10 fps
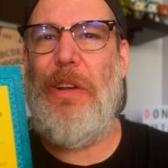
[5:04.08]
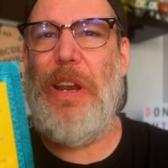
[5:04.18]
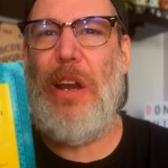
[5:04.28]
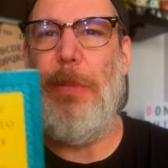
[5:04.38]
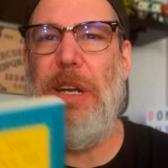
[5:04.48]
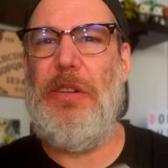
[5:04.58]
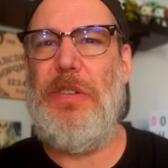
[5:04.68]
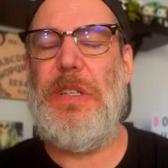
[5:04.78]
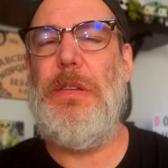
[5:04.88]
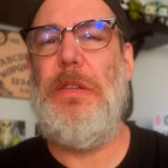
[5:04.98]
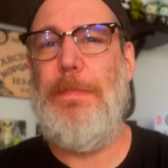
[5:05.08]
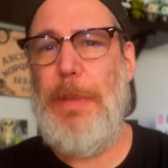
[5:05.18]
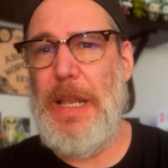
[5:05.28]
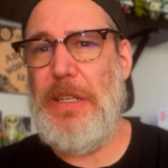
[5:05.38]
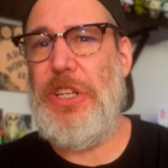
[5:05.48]
got on my nerves,
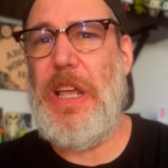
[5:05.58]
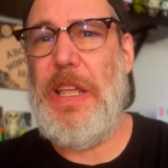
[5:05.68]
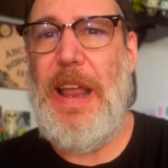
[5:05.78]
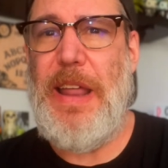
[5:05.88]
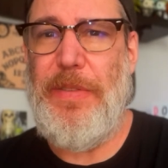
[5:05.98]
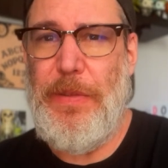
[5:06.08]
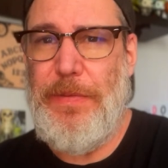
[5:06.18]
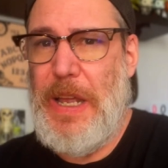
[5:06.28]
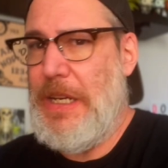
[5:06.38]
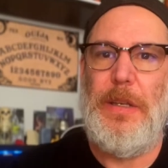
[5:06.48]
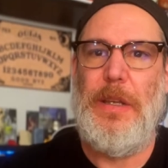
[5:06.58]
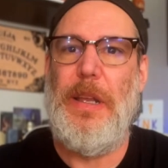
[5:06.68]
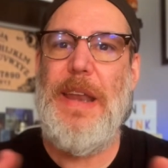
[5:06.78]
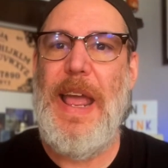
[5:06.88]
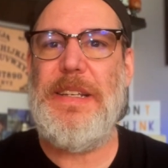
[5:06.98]
but check it out if you find it.
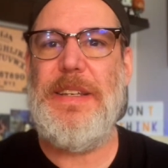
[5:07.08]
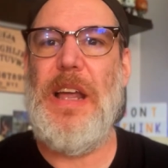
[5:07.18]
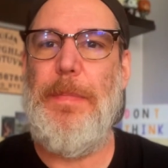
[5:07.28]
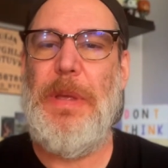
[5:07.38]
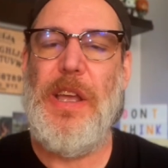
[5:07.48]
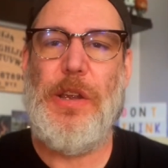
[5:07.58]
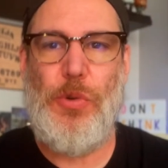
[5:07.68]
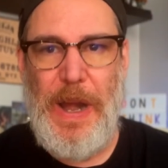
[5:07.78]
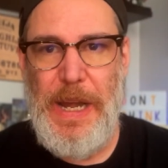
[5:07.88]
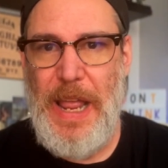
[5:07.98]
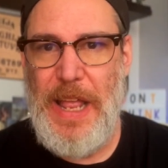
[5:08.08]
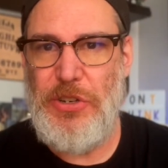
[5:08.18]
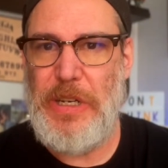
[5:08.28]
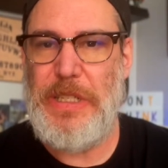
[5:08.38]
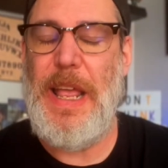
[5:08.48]
Next up, Grady
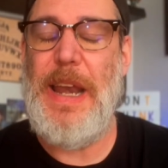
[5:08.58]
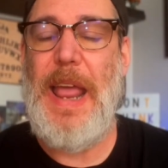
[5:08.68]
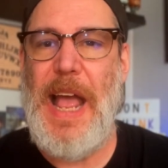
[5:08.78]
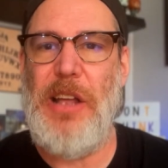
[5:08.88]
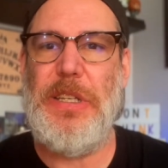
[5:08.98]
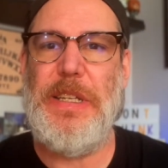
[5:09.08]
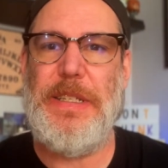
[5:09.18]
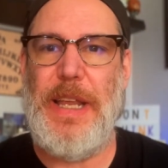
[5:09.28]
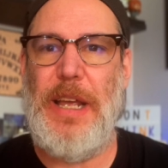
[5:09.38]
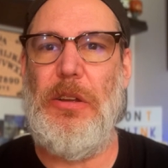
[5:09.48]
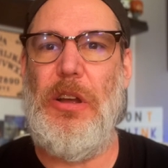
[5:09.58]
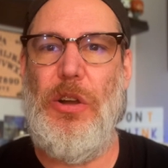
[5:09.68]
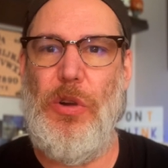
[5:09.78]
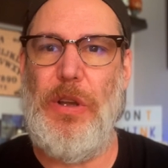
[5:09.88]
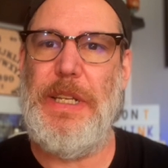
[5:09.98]
Hendrix and How to Sell a
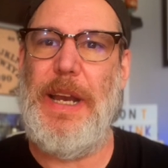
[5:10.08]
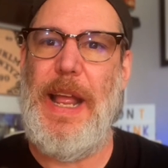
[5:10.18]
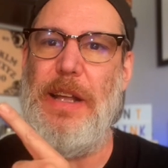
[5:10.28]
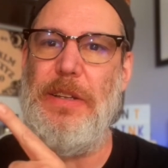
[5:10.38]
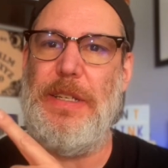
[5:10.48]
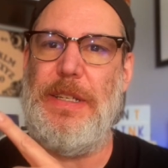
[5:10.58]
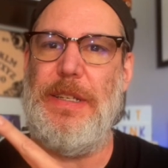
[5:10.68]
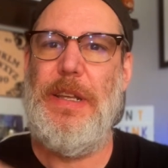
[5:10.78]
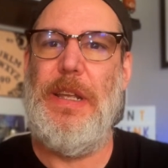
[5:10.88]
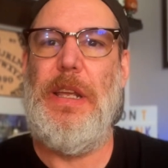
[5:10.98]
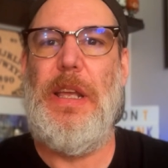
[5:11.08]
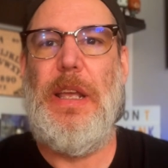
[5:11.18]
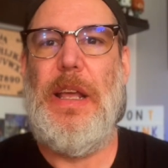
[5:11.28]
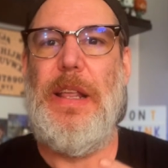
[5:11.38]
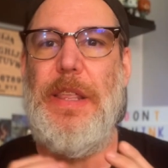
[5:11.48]
Haunted House.
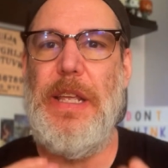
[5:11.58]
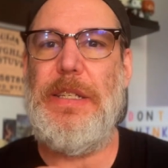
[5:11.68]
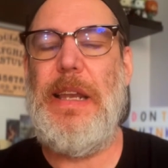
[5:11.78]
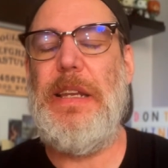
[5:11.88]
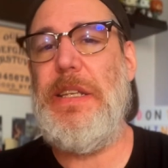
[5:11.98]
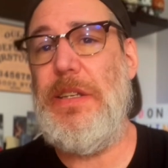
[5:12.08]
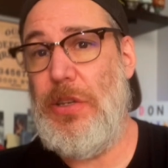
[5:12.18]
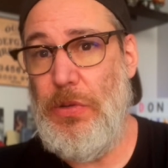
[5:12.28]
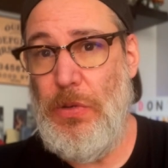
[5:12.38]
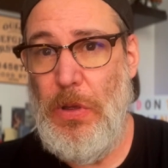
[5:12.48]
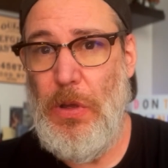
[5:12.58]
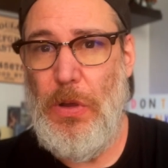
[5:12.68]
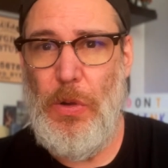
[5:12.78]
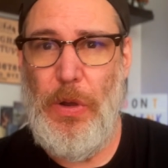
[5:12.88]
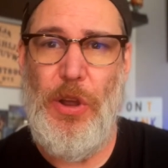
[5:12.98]
This I listened to
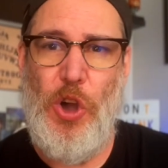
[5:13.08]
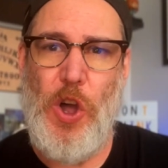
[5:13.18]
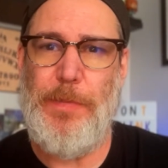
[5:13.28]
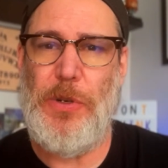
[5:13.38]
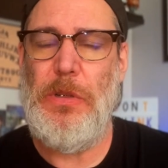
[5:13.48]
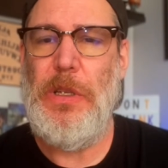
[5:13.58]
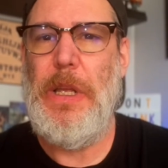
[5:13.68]
on Audible